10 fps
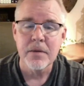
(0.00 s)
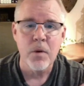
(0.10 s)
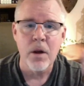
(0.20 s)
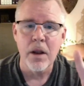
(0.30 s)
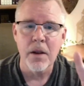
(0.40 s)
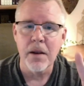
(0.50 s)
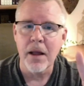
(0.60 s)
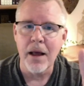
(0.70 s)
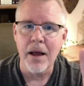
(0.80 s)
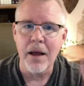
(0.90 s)
Well,
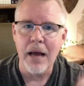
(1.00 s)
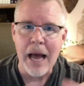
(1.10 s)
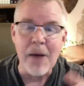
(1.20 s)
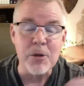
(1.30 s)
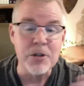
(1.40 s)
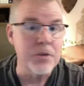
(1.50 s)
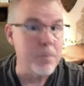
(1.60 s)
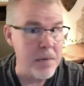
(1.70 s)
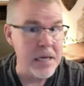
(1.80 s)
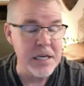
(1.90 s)
I would
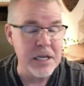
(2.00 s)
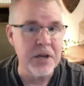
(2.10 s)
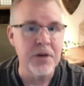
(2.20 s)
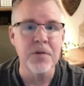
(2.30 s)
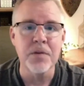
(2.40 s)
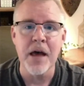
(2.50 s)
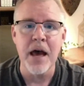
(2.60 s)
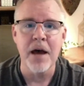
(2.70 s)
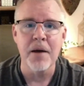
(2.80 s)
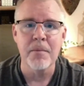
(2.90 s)
submit to you
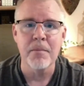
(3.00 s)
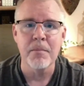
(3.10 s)
that